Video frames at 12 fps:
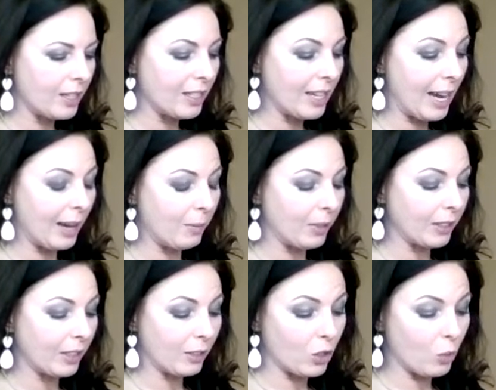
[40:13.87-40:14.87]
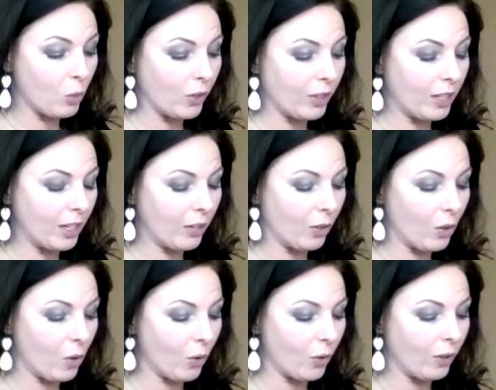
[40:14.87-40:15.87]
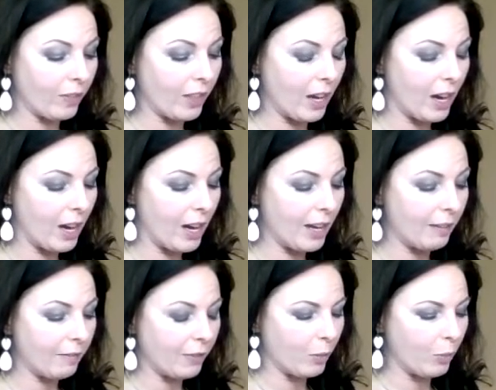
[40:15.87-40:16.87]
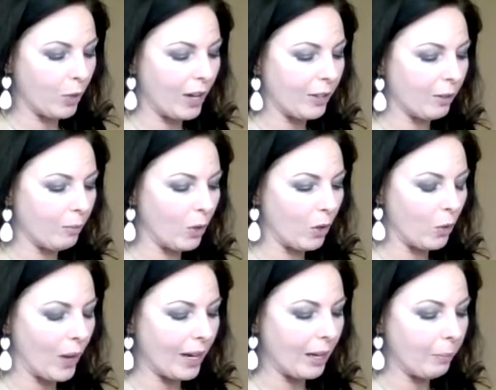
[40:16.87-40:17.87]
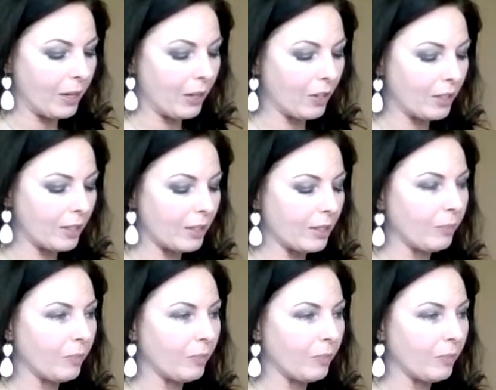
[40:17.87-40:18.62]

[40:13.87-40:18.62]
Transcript: Dab a little toward the inner corner of the eye for a brighter, more awake appearance.